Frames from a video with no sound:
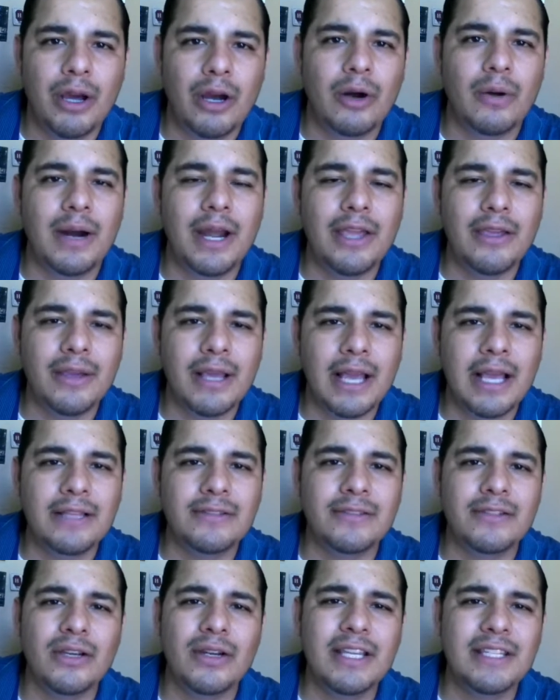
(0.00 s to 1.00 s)
Alright you guys,
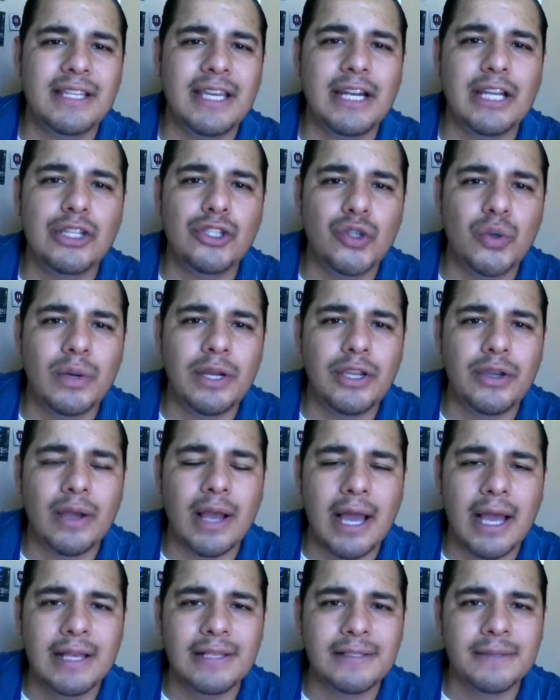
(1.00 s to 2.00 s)
so let's get into it you
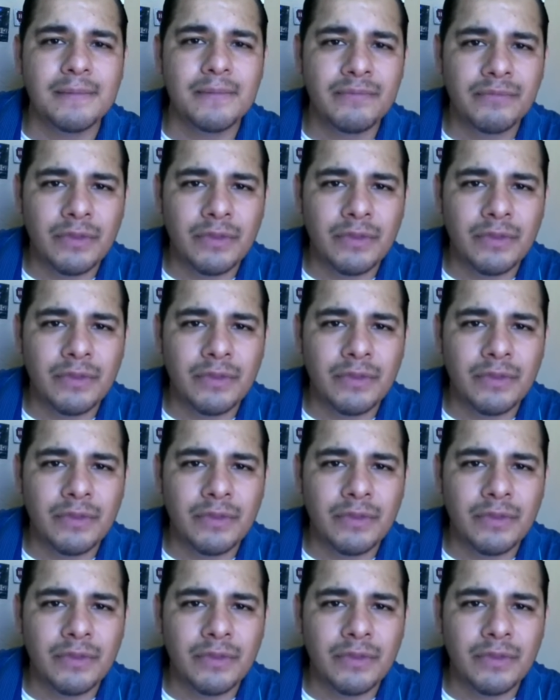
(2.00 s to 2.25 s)
guys.